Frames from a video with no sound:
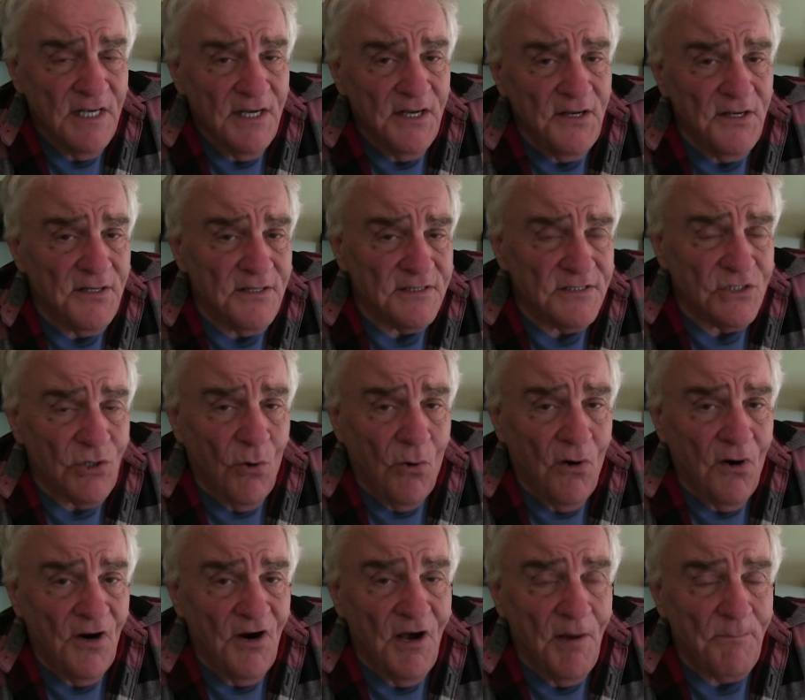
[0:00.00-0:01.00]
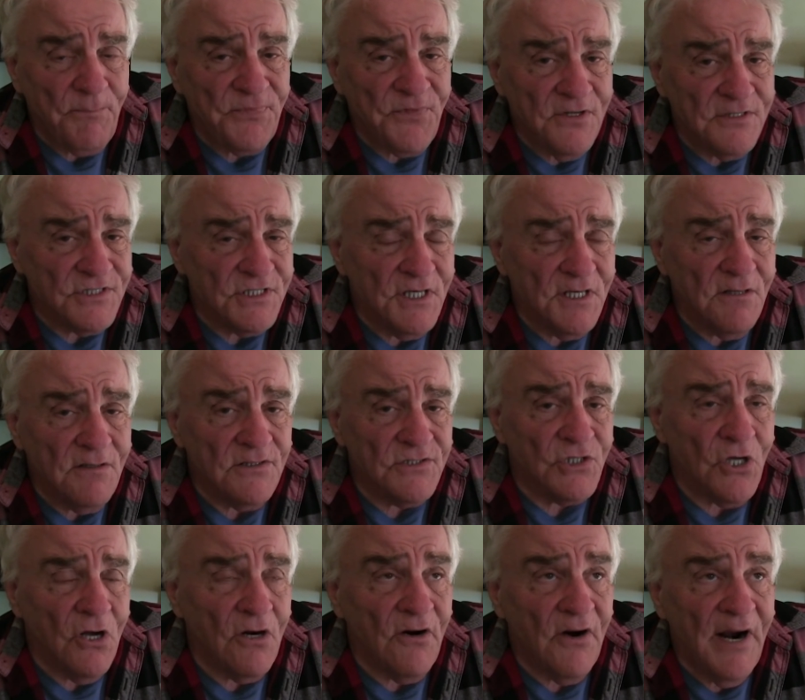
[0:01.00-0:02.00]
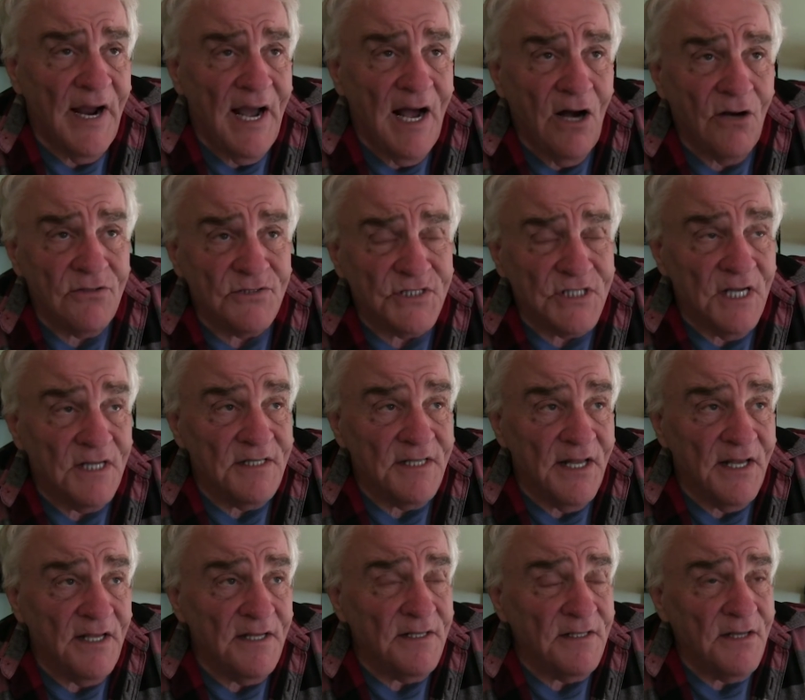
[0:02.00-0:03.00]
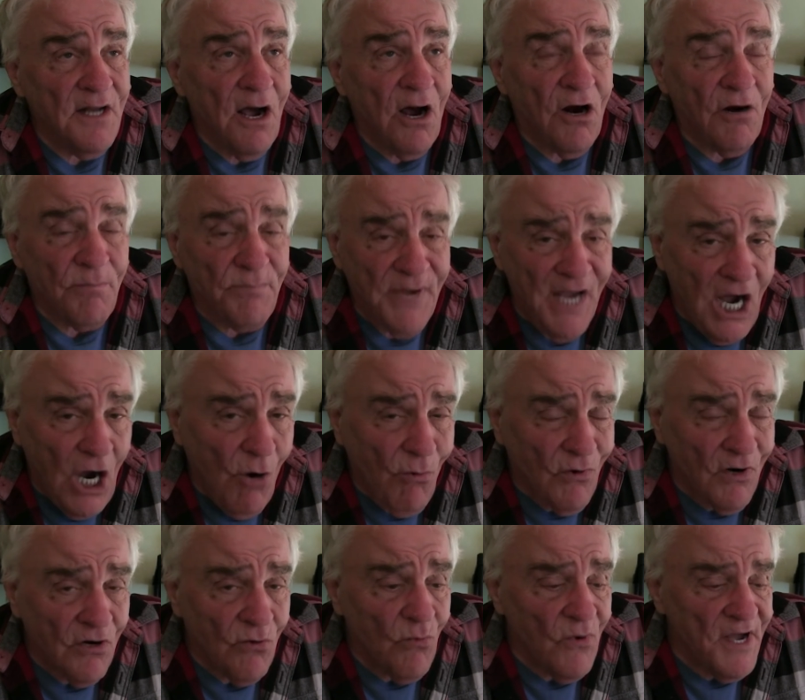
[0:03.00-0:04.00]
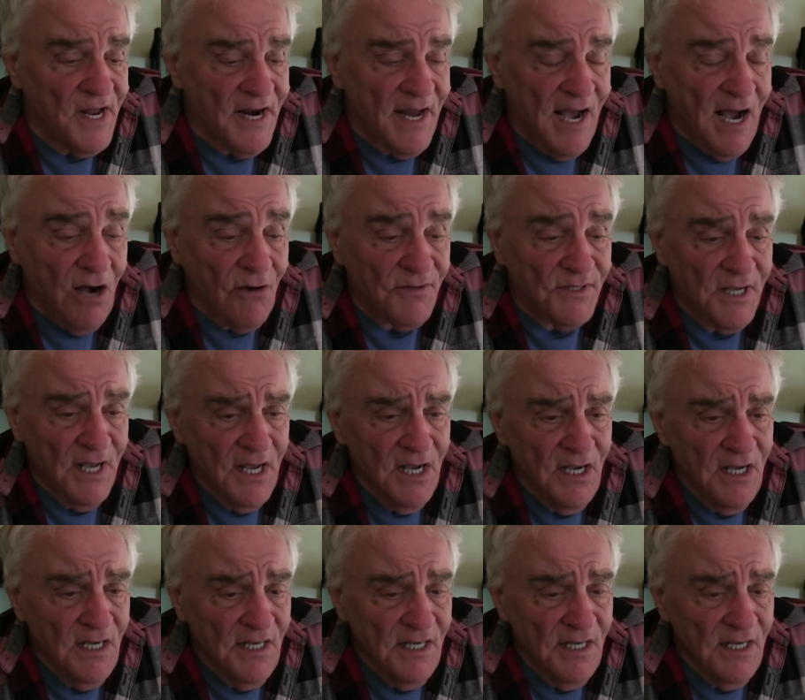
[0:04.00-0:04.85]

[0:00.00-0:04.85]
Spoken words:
It tore up the shingles on our house, and then our power went out.